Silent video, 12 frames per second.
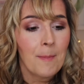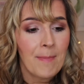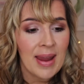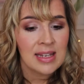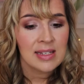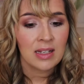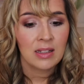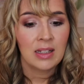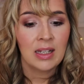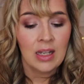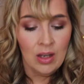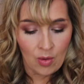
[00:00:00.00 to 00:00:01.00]

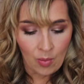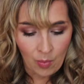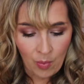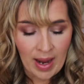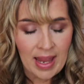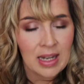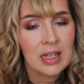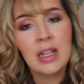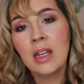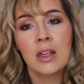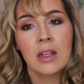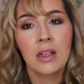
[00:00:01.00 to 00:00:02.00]
Basically,
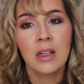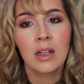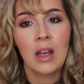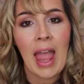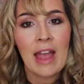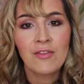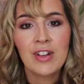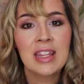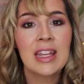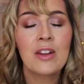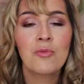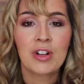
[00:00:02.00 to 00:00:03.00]
when
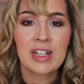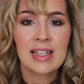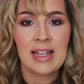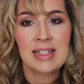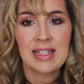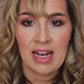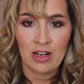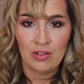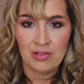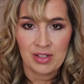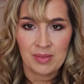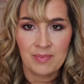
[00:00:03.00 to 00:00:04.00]
everything works in
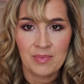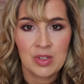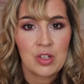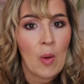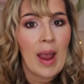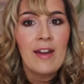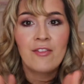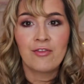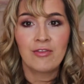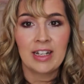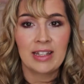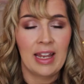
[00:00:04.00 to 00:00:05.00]
cycles, so
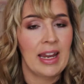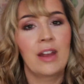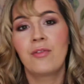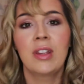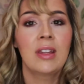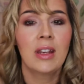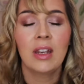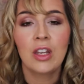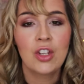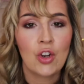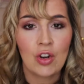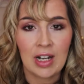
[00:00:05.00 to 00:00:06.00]
everything
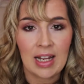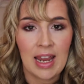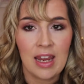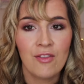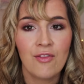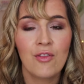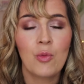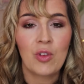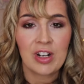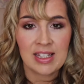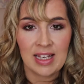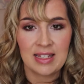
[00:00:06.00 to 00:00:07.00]
in your life
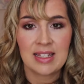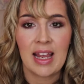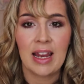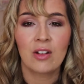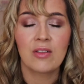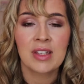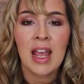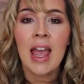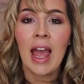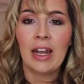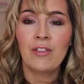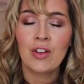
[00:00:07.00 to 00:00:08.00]
works in cycles.
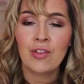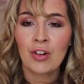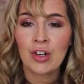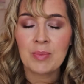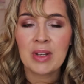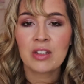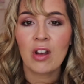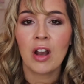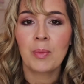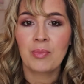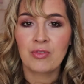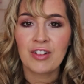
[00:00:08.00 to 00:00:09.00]
And if you've heard me
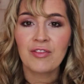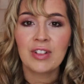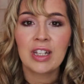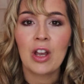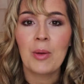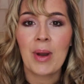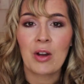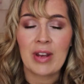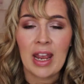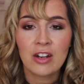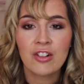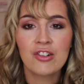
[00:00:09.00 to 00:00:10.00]
talk briefly
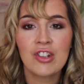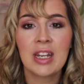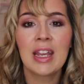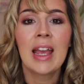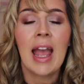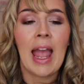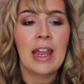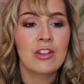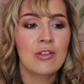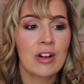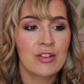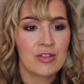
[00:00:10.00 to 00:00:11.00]
about energy
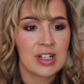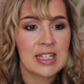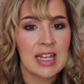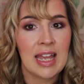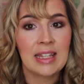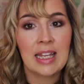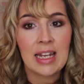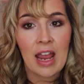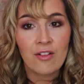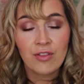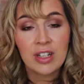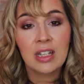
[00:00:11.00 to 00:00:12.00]
and you understand that
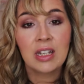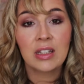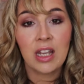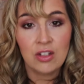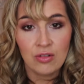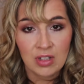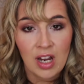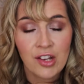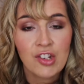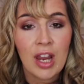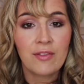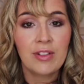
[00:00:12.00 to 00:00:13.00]
everything that you
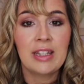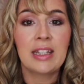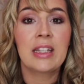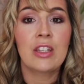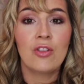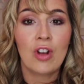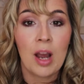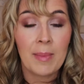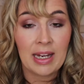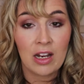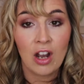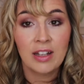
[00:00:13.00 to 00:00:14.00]
touch, everything that you
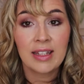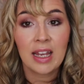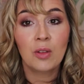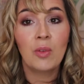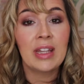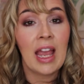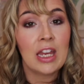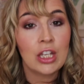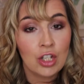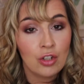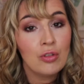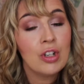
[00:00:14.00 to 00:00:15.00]
come in contact with,
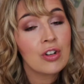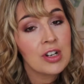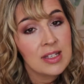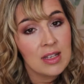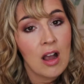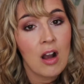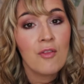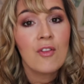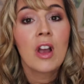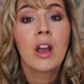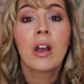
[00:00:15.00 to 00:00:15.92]
and you yourself,